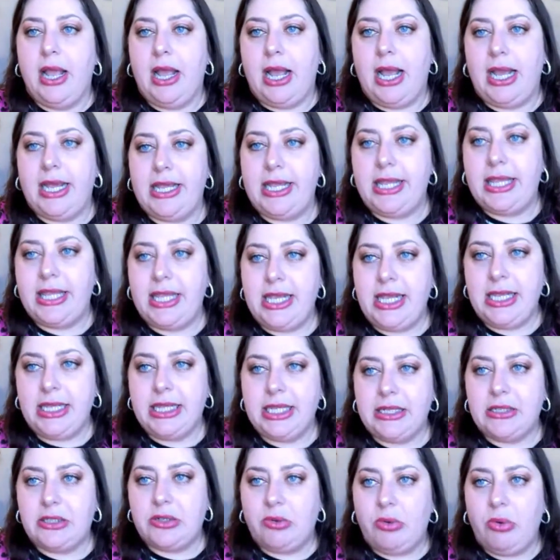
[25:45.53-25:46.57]
I think
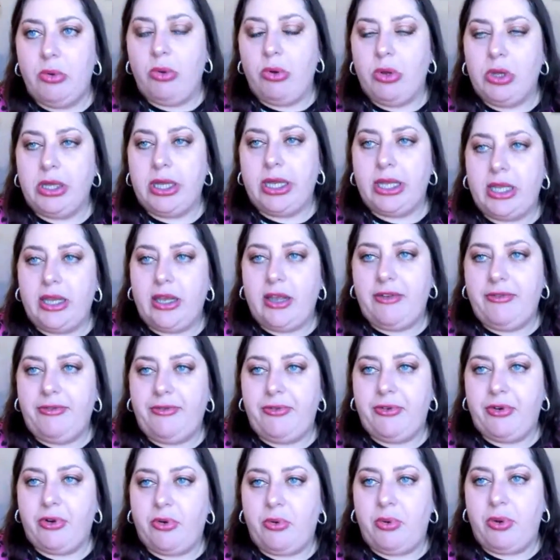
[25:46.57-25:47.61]
that's all I have
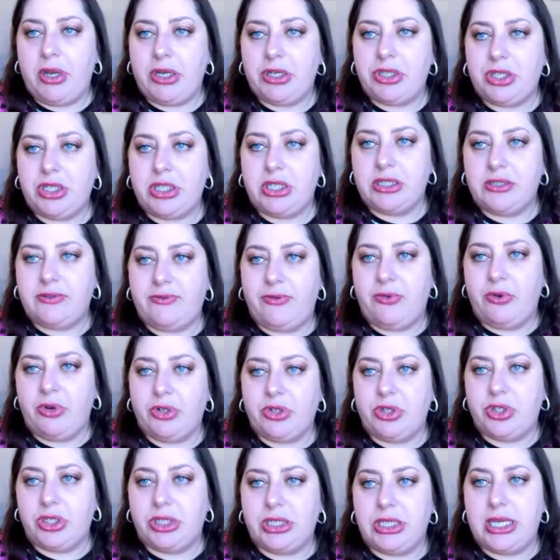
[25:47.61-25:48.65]
for questions for
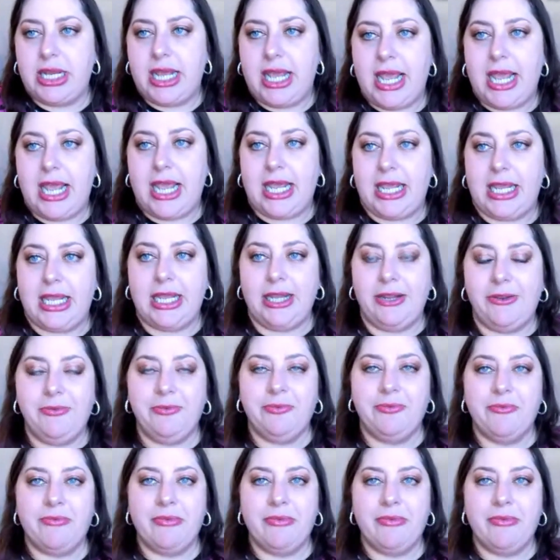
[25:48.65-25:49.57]
today.